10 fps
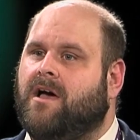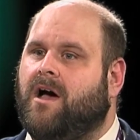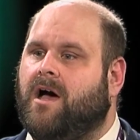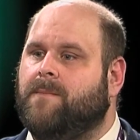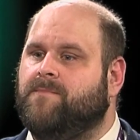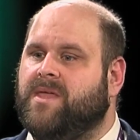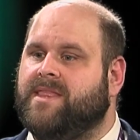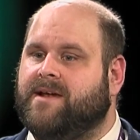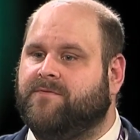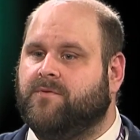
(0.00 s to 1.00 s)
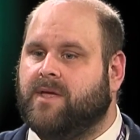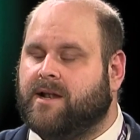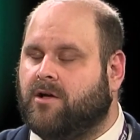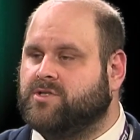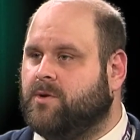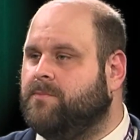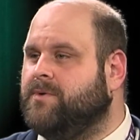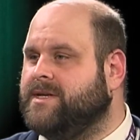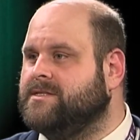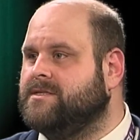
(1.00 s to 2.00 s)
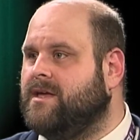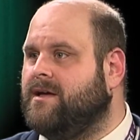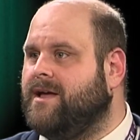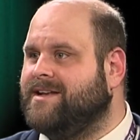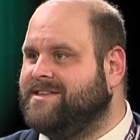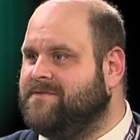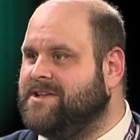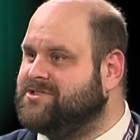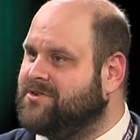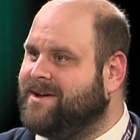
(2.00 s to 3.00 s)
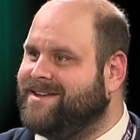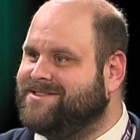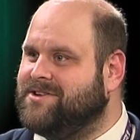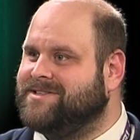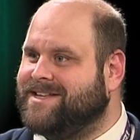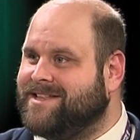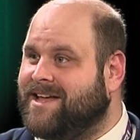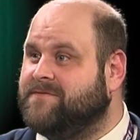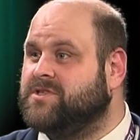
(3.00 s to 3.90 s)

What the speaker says: and then it also brings activity and joy to your daily life,